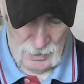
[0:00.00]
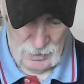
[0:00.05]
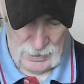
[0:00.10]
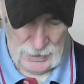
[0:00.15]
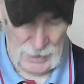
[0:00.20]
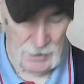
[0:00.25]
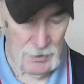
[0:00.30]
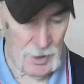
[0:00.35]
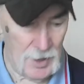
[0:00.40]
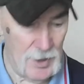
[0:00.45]

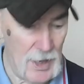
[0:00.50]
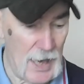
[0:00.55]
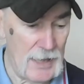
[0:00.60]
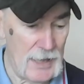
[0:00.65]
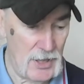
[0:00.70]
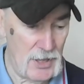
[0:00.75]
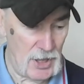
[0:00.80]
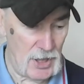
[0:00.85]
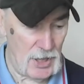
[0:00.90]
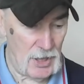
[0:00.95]
Then the
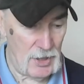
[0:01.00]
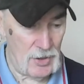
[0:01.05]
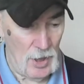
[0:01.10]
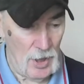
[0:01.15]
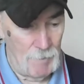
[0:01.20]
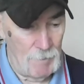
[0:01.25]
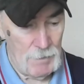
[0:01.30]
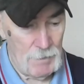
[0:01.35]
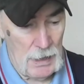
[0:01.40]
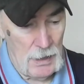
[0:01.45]
90s,
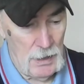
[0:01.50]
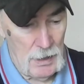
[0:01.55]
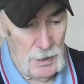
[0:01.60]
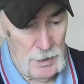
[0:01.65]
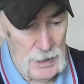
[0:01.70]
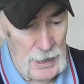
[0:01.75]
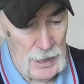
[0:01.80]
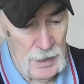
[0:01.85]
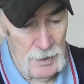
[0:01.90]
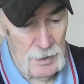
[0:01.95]

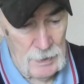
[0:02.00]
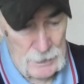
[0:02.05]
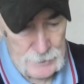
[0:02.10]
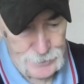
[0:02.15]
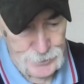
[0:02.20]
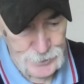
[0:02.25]
then